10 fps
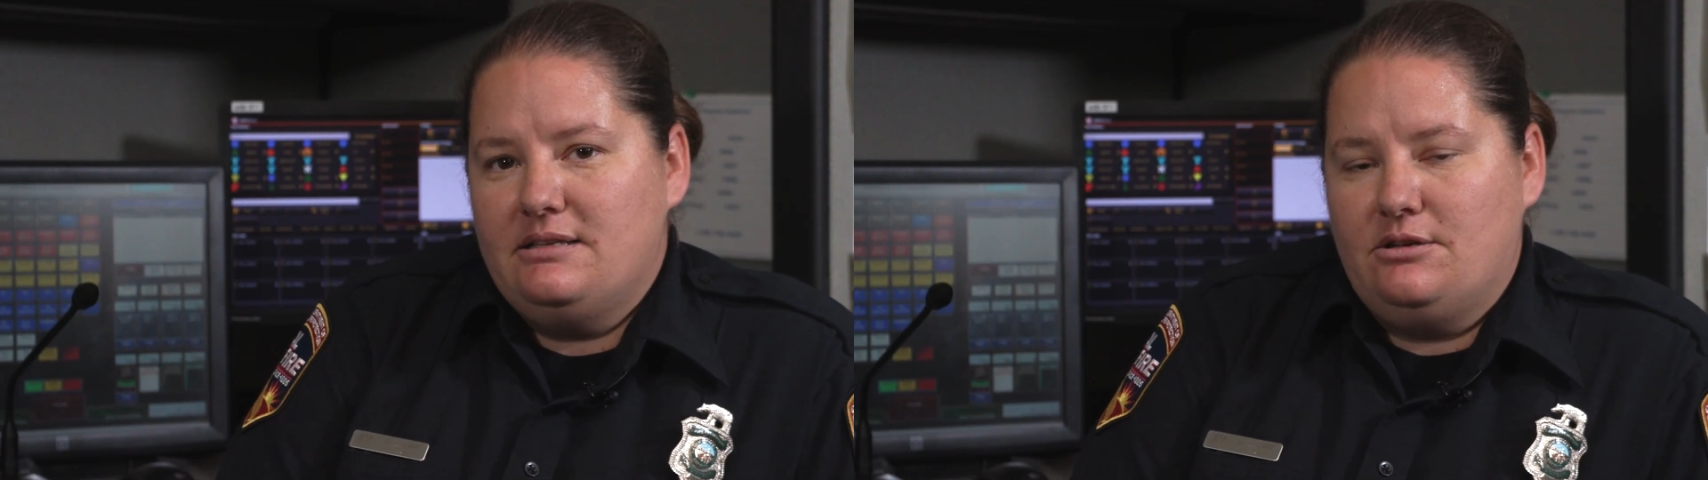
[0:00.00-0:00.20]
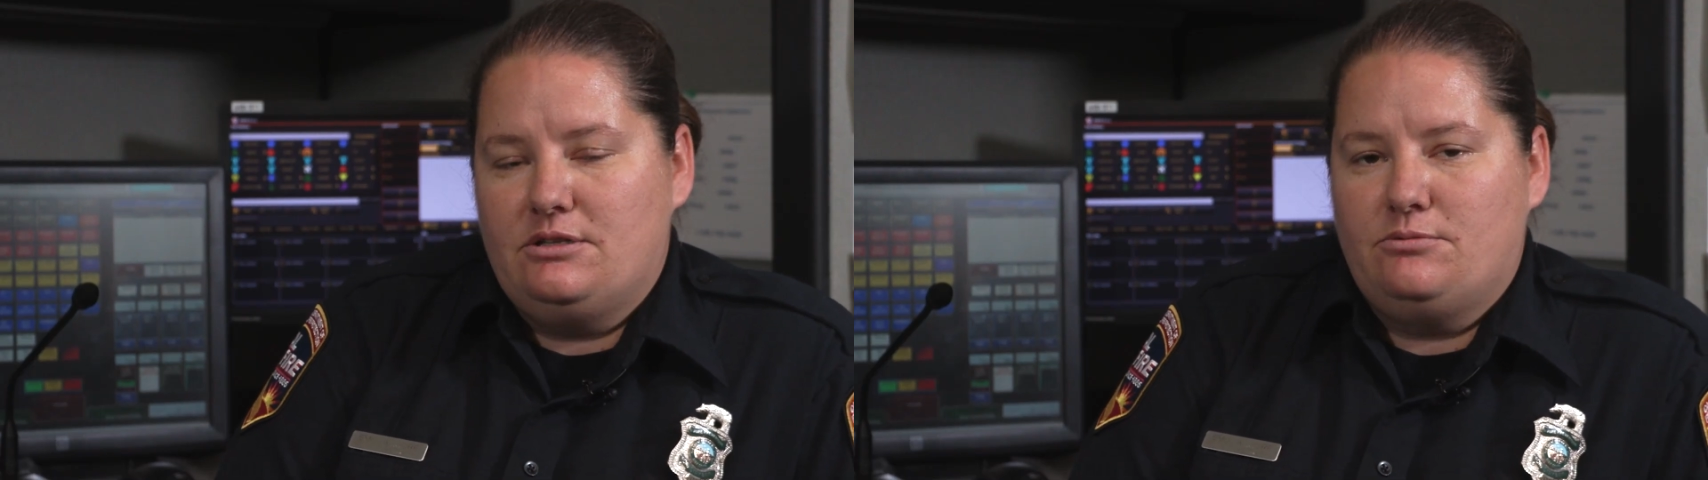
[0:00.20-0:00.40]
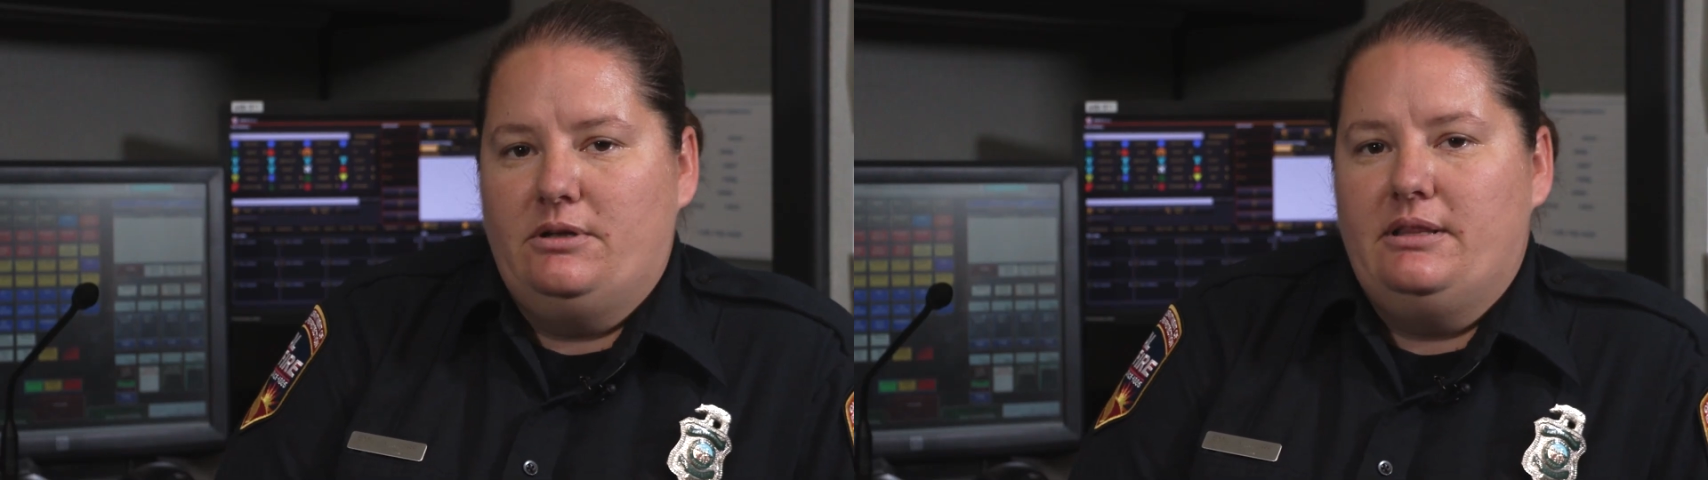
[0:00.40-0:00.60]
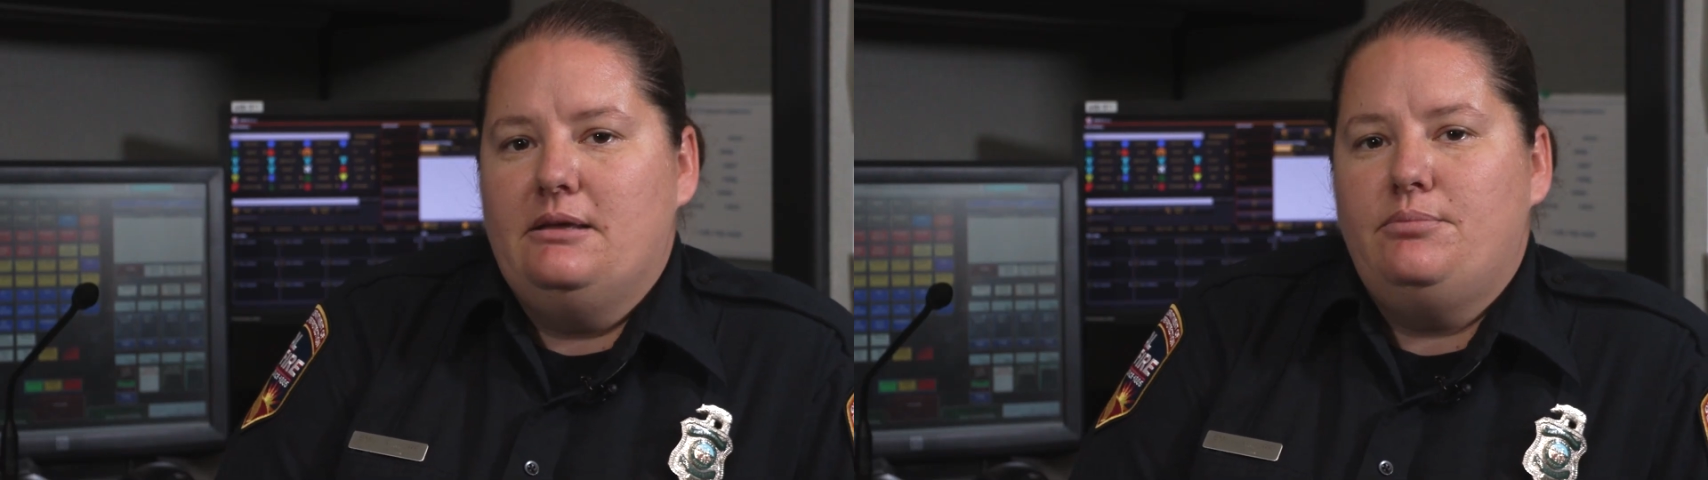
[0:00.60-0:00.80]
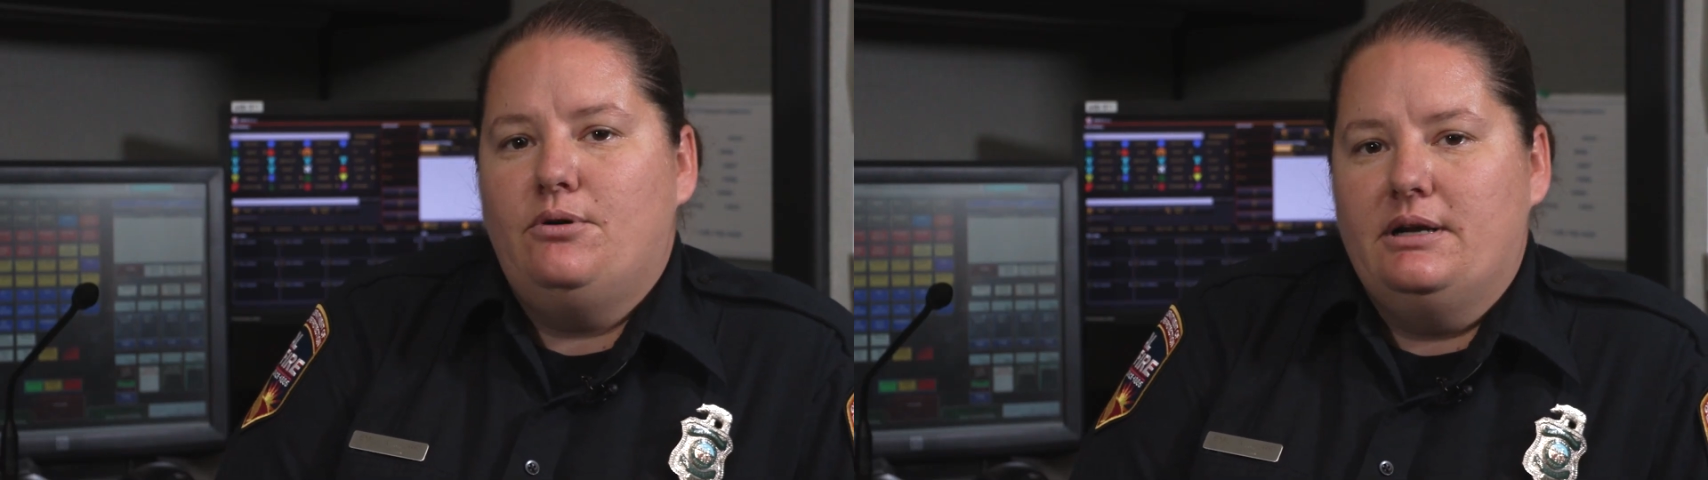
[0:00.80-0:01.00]
so it's really
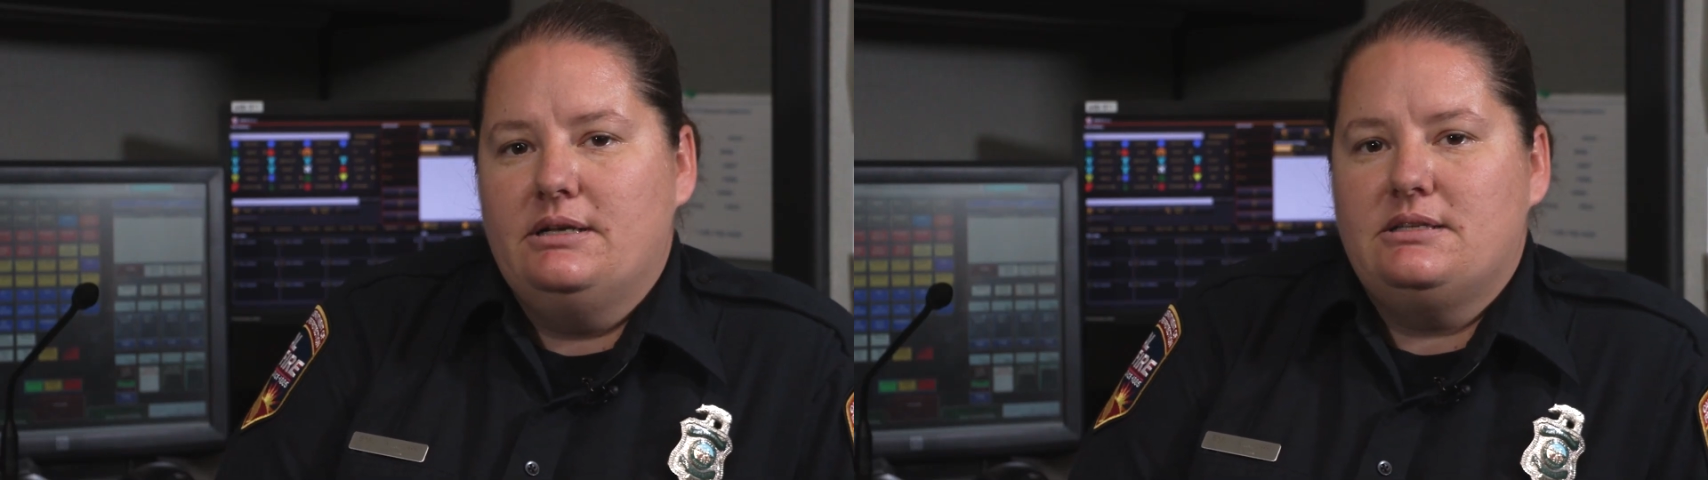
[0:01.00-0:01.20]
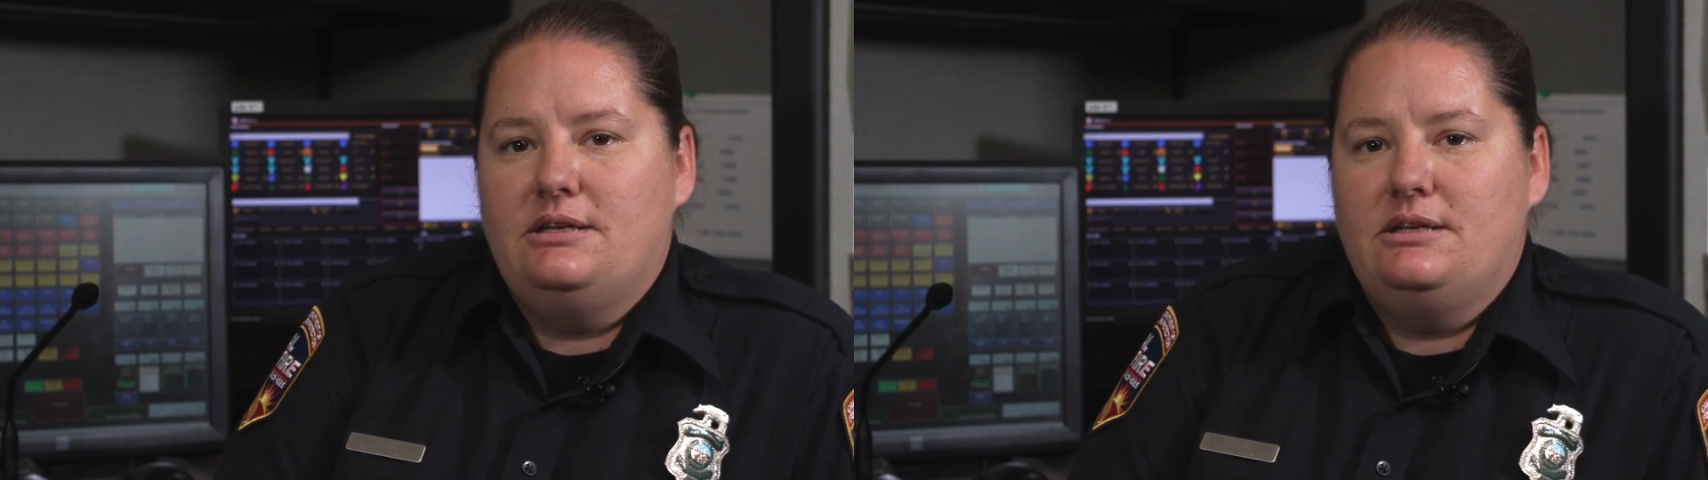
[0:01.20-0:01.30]
important